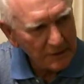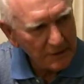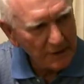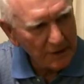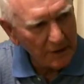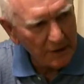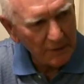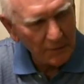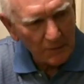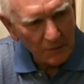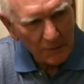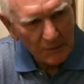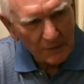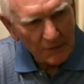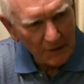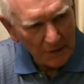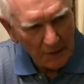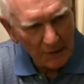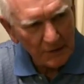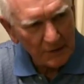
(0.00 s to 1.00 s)
and
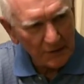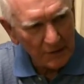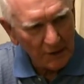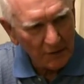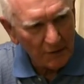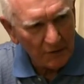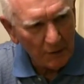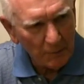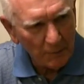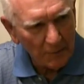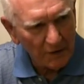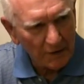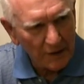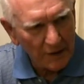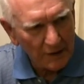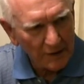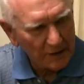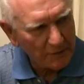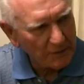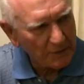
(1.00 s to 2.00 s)
there was enough of them
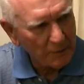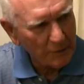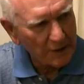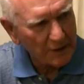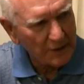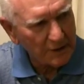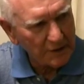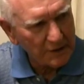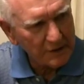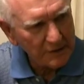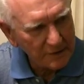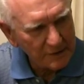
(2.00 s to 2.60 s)
around that we could.